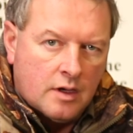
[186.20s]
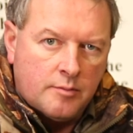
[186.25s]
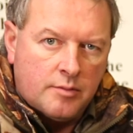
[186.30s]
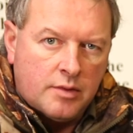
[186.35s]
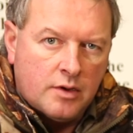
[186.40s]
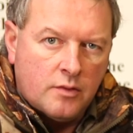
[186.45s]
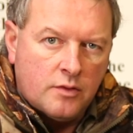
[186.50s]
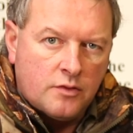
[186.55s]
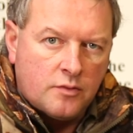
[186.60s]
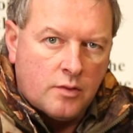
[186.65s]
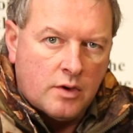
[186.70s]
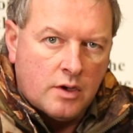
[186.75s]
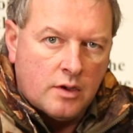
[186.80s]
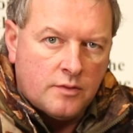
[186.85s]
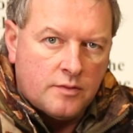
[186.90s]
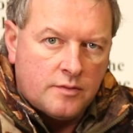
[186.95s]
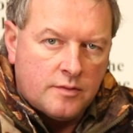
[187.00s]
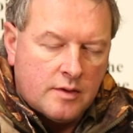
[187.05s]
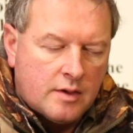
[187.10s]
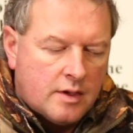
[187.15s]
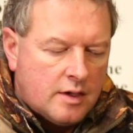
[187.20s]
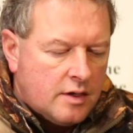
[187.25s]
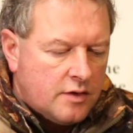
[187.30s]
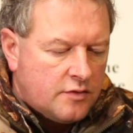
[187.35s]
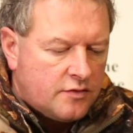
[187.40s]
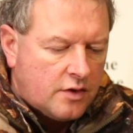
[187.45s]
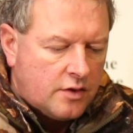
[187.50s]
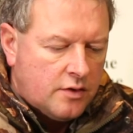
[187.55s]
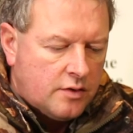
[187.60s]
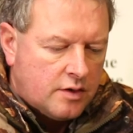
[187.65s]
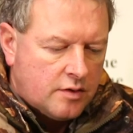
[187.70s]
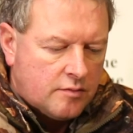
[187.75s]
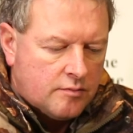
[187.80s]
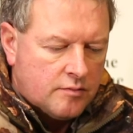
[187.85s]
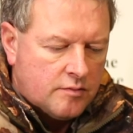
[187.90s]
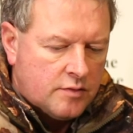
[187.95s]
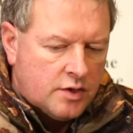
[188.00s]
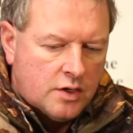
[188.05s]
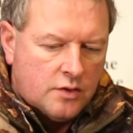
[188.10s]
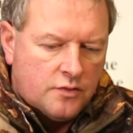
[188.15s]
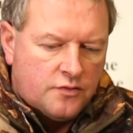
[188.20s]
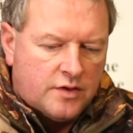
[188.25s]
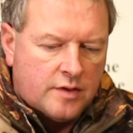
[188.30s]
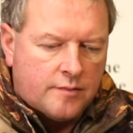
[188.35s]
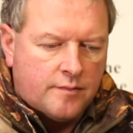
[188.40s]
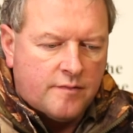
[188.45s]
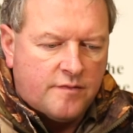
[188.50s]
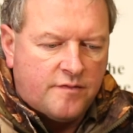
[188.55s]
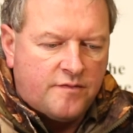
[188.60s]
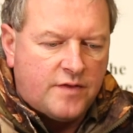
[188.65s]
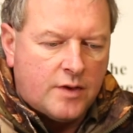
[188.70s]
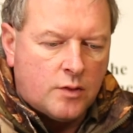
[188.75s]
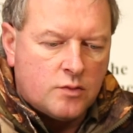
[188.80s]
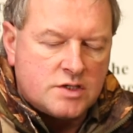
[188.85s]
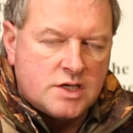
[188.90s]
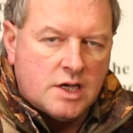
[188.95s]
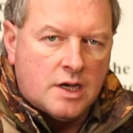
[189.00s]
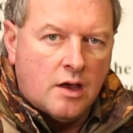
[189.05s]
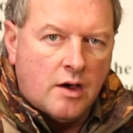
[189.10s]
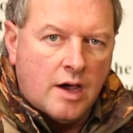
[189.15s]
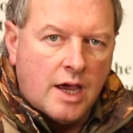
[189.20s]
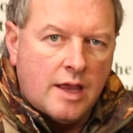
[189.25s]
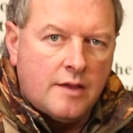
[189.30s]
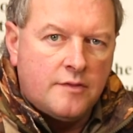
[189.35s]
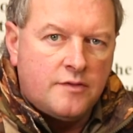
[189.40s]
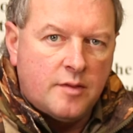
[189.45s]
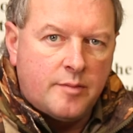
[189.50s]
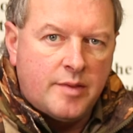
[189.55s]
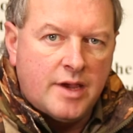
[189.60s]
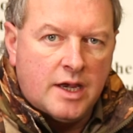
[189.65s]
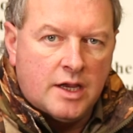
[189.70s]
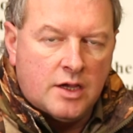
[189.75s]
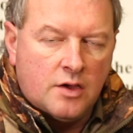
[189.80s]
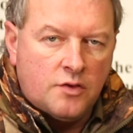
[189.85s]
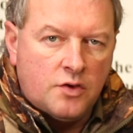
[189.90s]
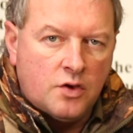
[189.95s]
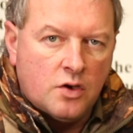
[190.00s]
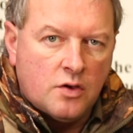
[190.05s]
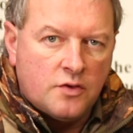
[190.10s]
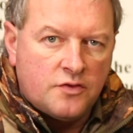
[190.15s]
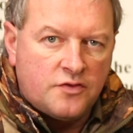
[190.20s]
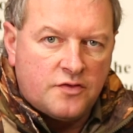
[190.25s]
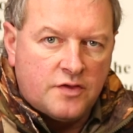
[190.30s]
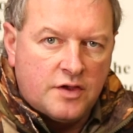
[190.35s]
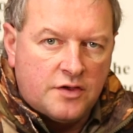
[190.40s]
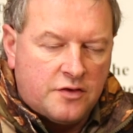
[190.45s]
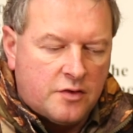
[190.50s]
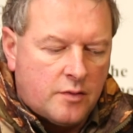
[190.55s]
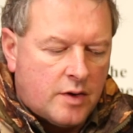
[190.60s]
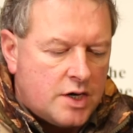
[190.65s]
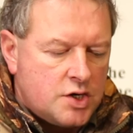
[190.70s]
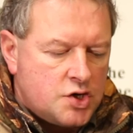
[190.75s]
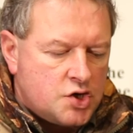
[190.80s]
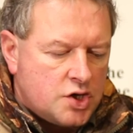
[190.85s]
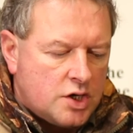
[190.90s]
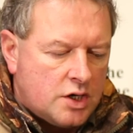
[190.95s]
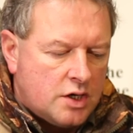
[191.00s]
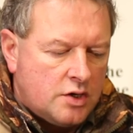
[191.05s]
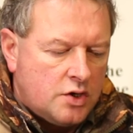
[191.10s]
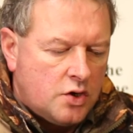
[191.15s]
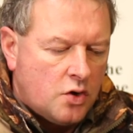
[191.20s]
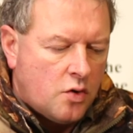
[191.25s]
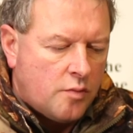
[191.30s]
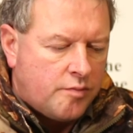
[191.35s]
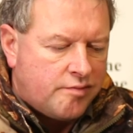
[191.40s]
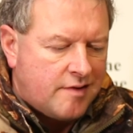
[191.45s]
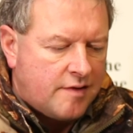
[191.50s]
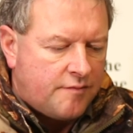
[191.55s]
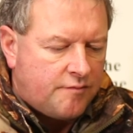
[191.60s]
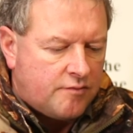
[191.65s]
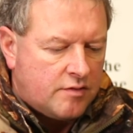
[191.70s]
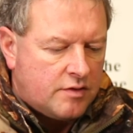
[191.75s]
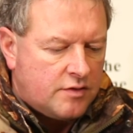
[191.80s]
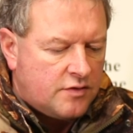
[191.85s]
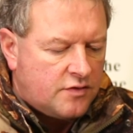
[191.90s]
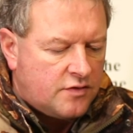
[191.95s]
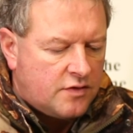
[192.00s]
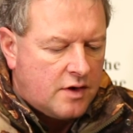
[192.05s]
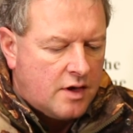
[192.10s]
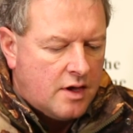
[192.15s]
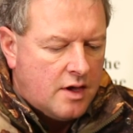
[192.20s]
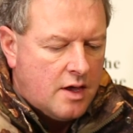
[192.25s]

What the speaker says: blue as well, so you can use filter light depending on your situation and your preference.